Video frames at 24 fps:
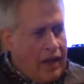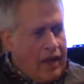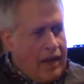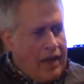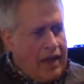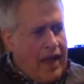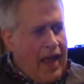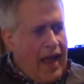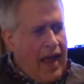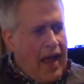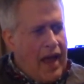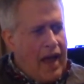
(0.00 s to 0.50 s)

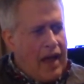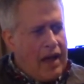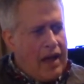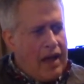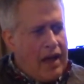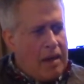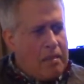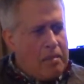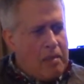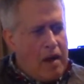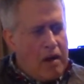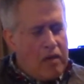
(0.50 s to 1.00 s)
Yeah,
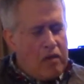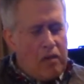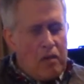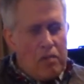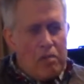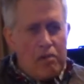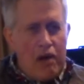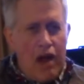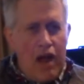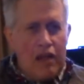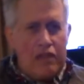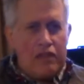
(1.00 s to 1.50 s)
a
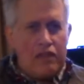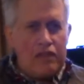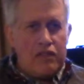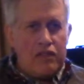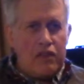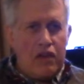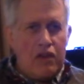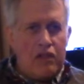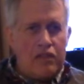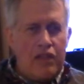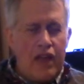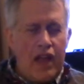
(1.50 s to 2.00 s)

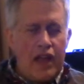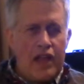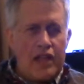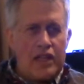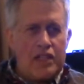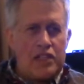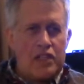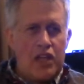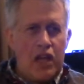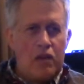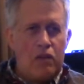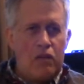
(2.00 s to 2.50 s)
microprocessor is like a
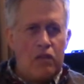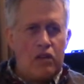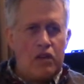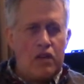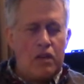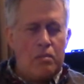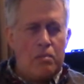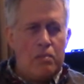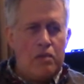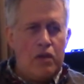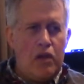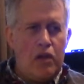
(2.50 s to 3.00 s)
general
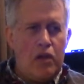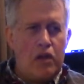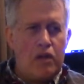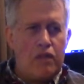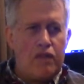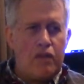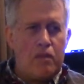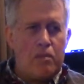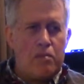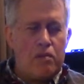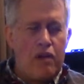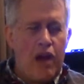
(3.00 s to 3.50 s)
computer
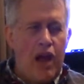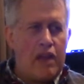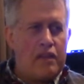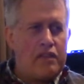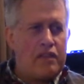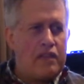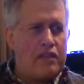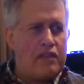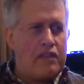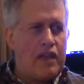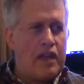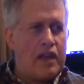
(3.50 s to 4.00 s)
for
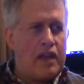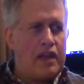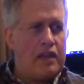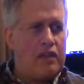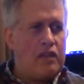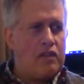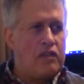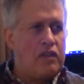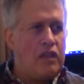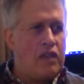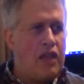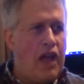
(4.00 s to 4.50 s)
processing, and
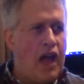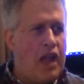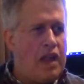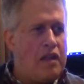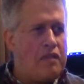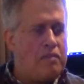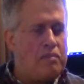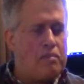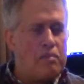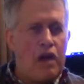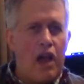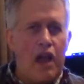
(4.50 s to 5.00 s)
there's a lot
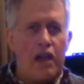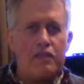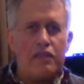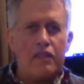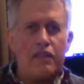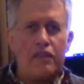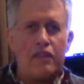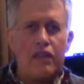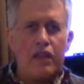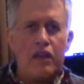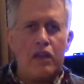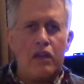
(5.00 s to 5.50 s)
of
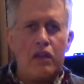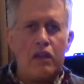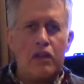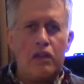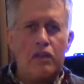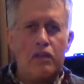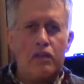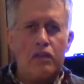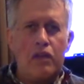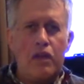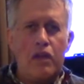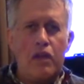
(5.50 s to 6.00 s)
processing you
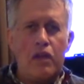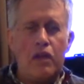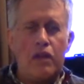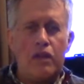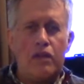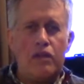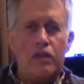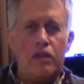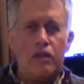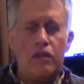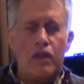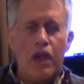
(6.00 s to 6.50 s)
can do. You
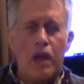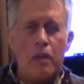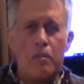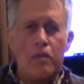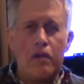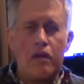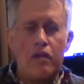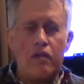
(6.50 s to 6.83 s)
can do number